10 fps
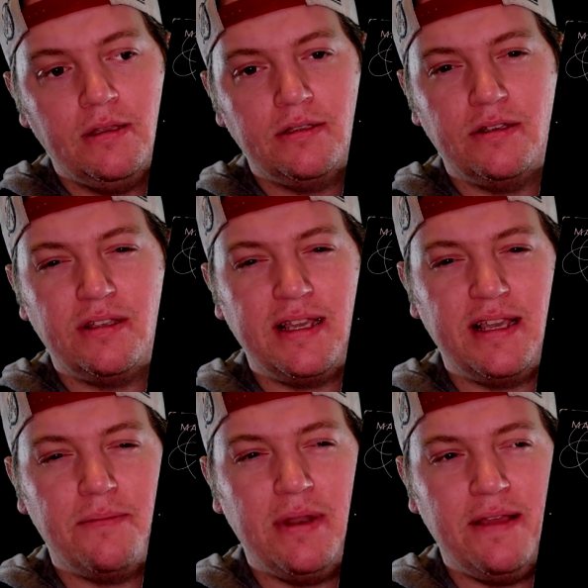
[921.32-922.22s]
So it's
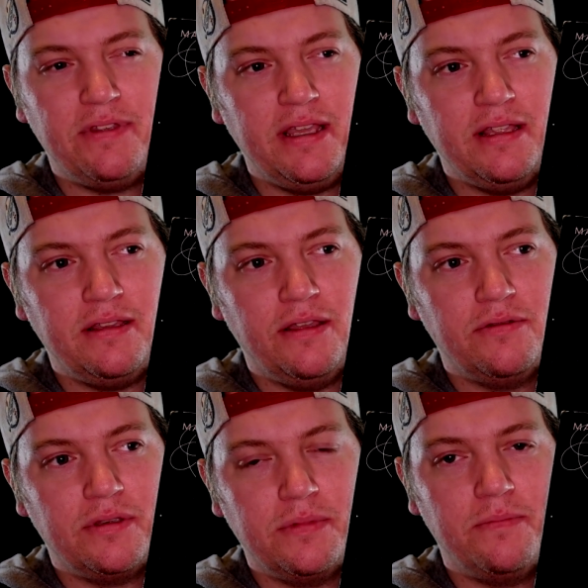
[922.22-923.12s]
like I'm going to have to get, you know,
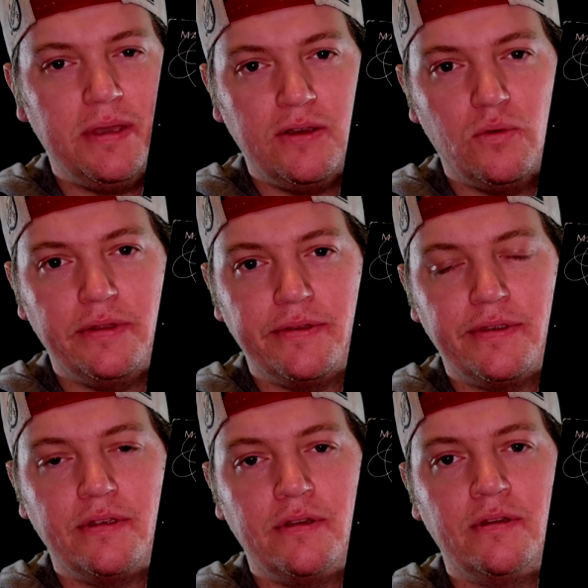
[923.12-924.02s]
some of the big
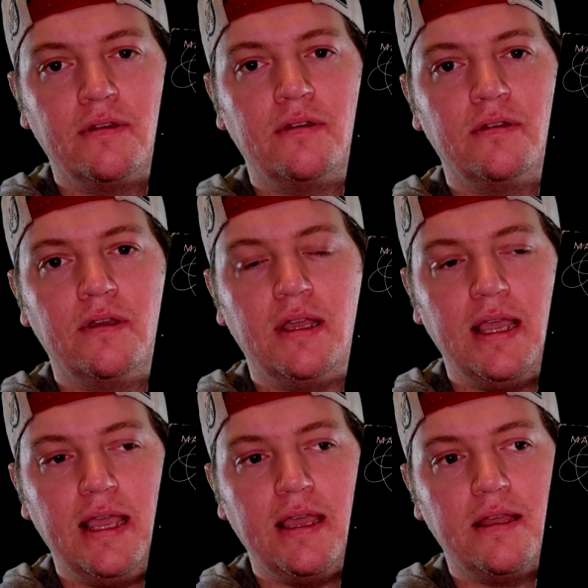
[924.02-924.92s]
ones
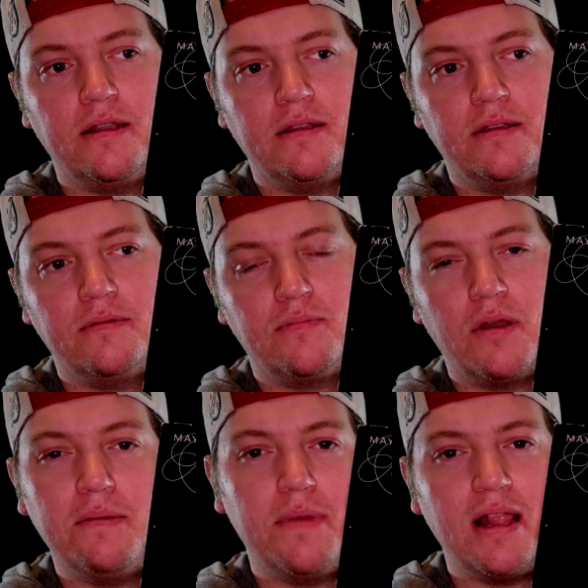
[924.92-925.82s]
and
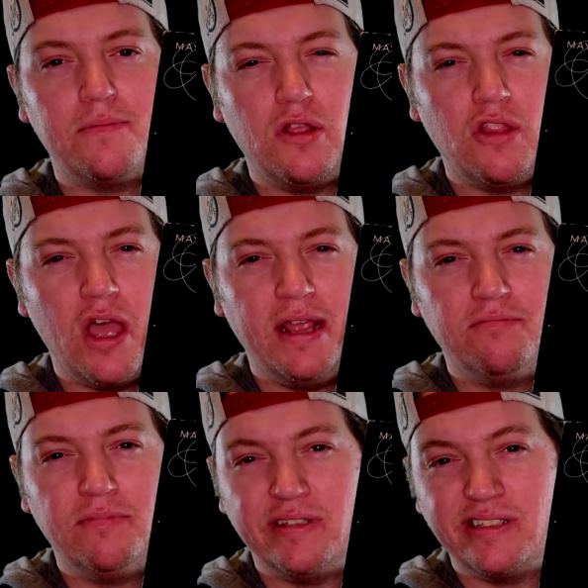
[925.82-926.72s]
probably buy them online
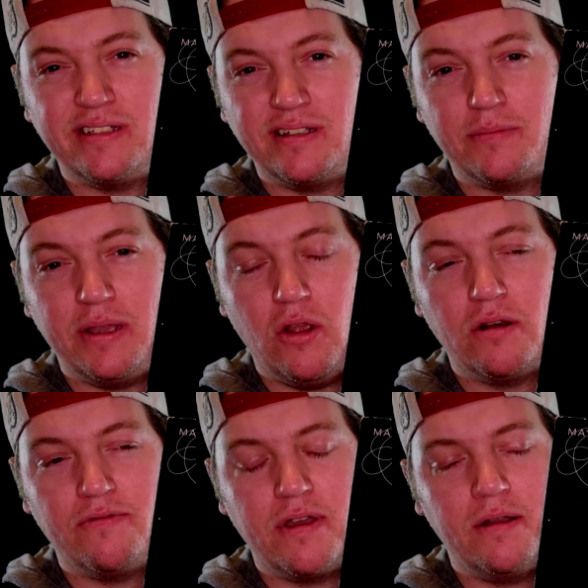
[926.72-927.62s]
because it can be hard
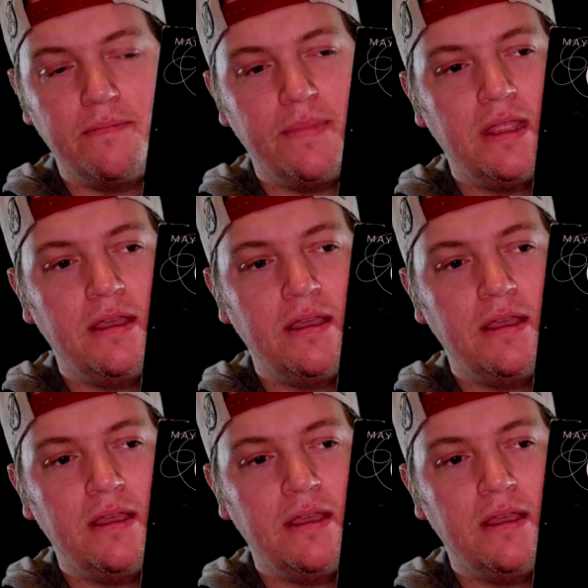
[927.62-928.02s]
to find them.